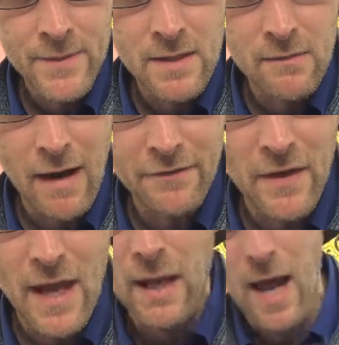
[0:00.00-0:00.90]
You're
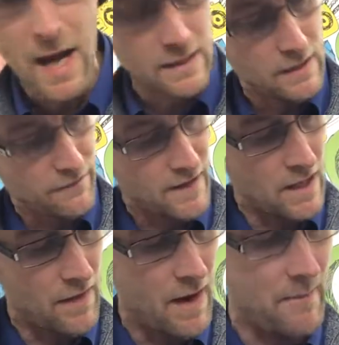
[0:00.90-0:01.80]
after that line in your
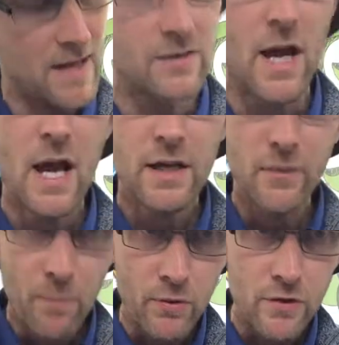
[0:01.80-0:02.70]
finger. That means
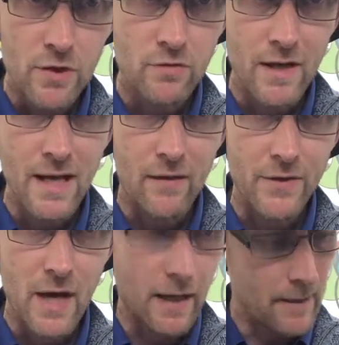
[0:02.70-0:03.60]
you've pushed the string down
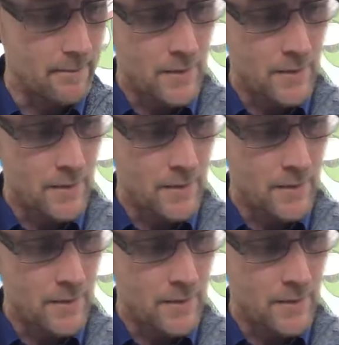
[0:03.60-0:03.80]
tightly.